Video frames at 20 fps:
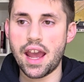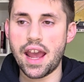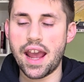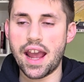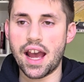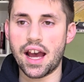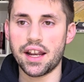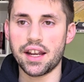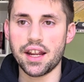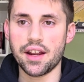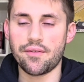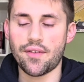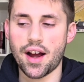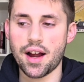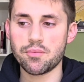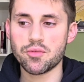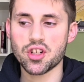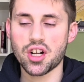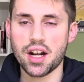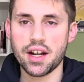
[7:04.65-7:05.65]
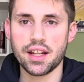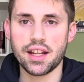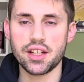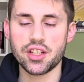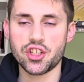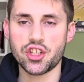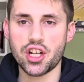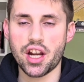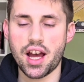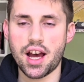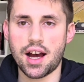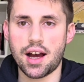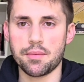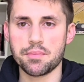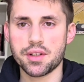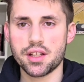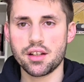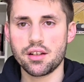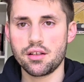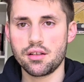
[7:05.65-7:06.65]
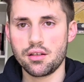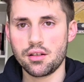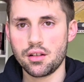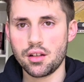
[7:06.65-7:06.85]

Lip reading: And if I'm trying to get chopped